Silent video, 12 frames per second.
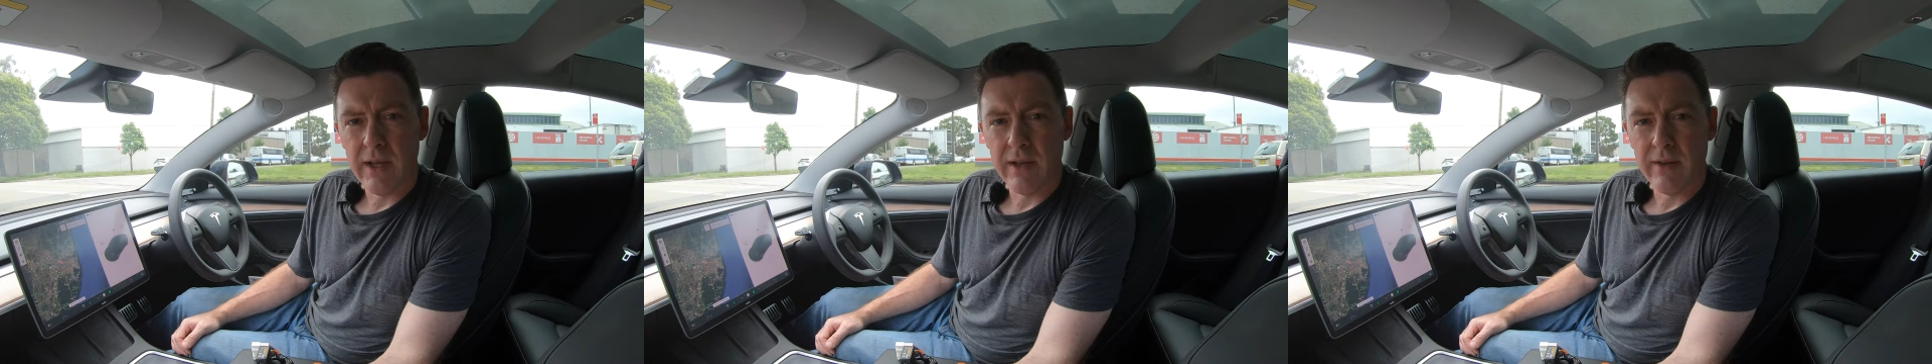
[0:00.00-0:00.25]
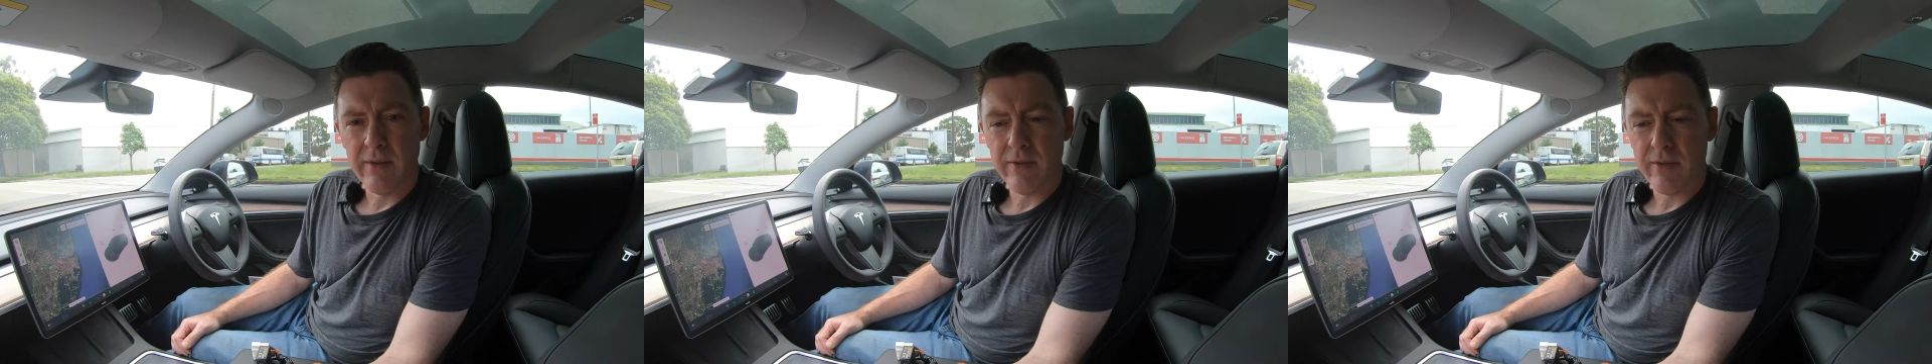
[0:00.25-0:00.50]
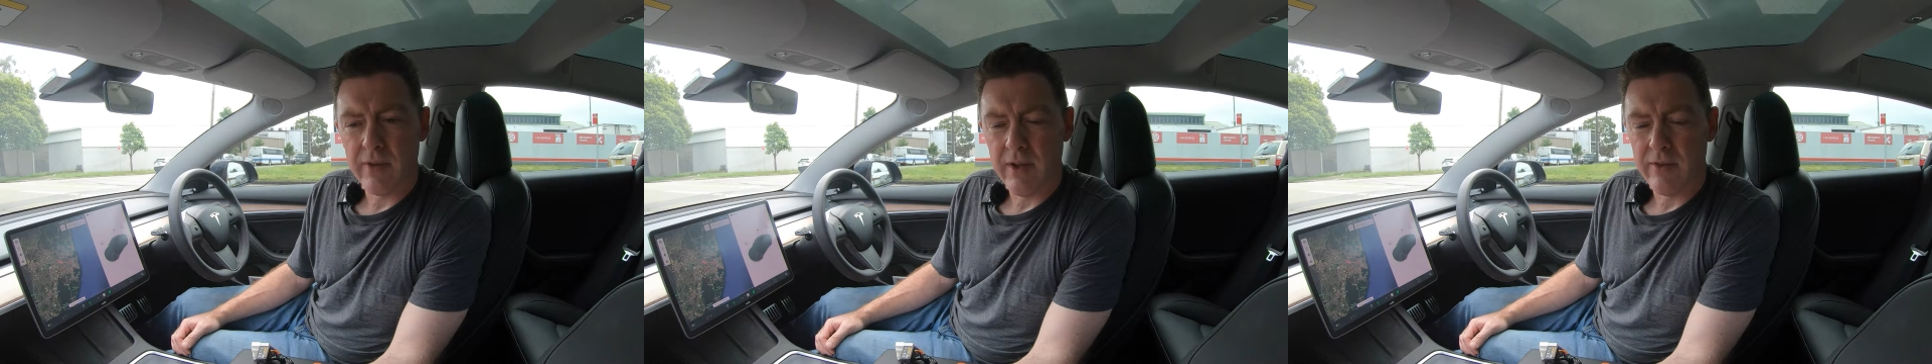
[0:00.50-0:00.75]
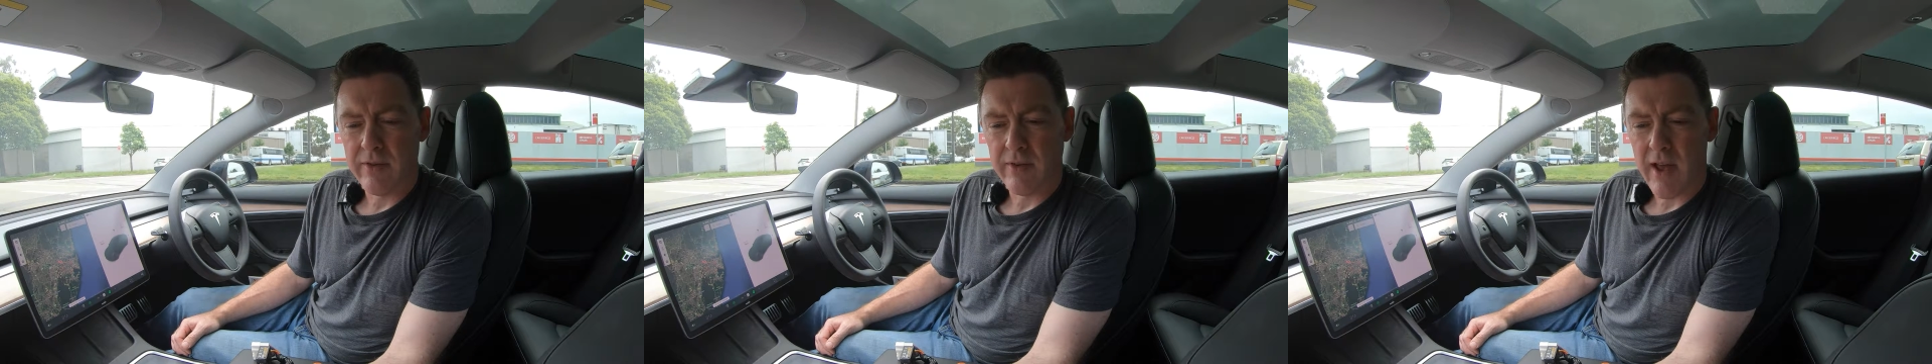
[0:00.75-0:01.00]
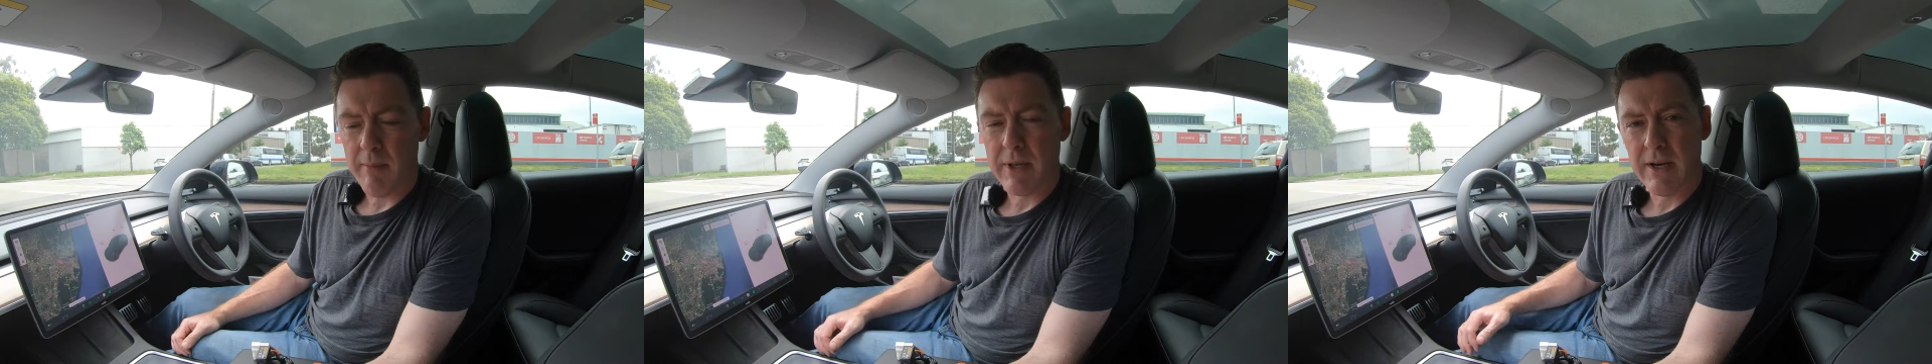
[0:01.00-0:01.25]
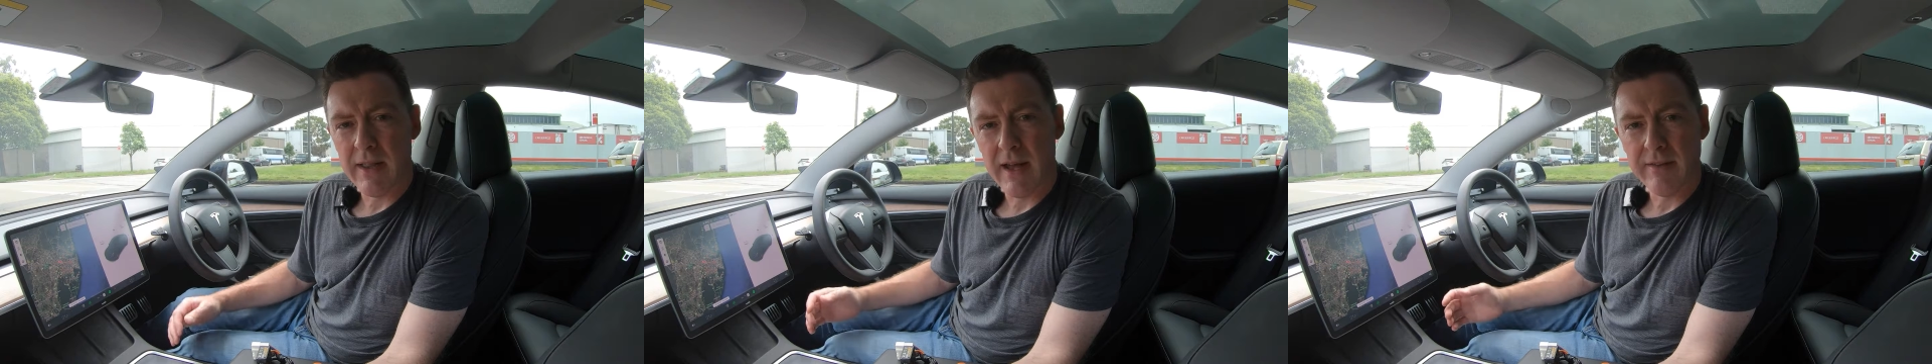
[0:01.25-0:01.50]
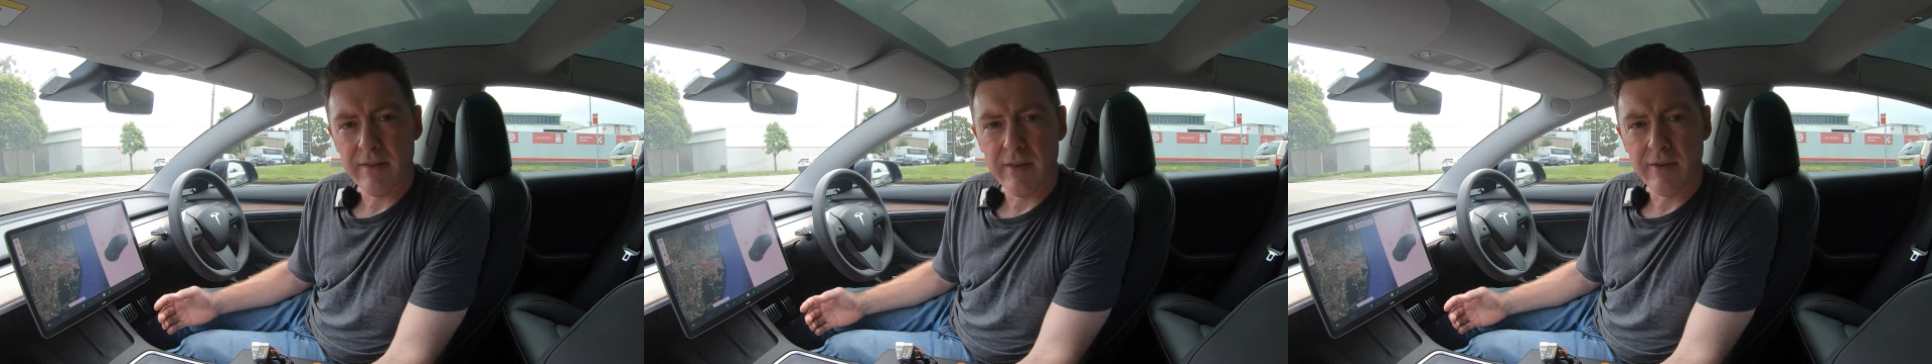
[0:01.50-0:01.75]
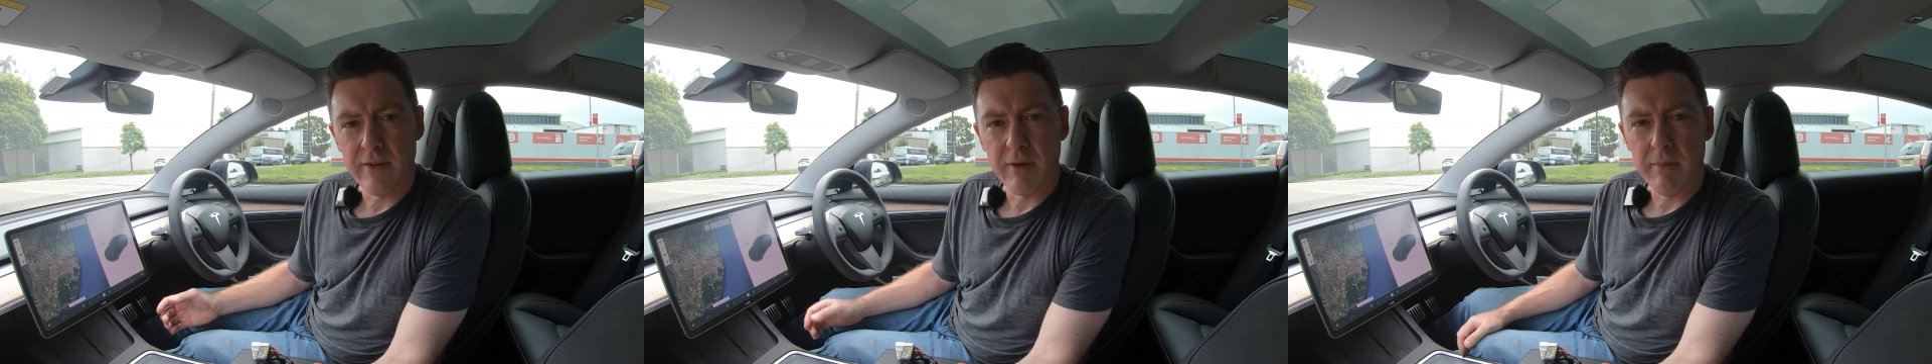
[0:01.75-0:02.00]
is to tap into that
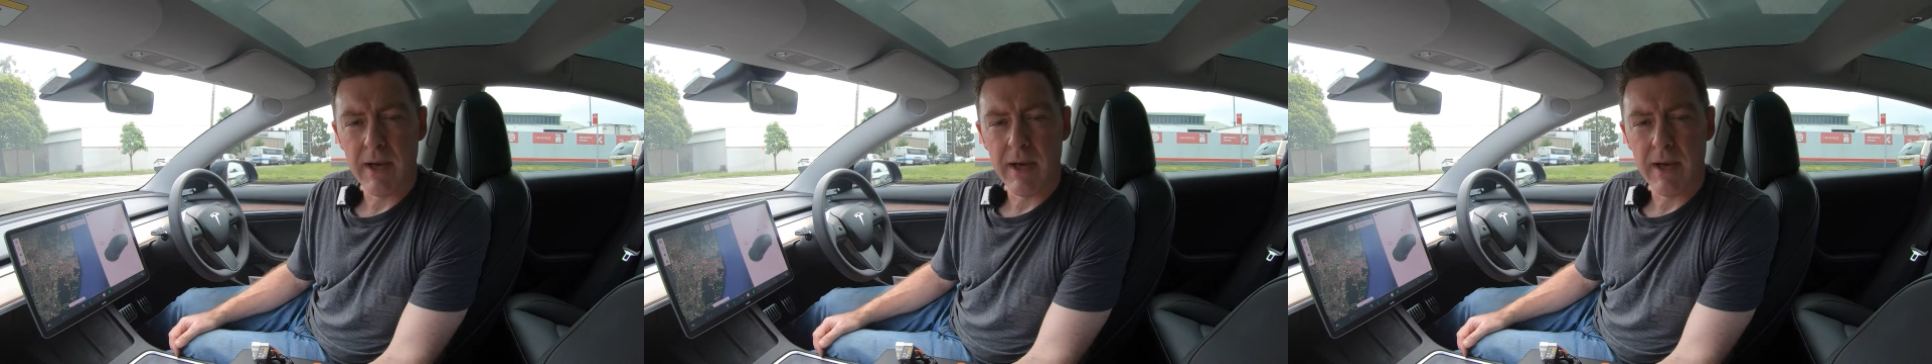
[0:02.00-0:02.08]
system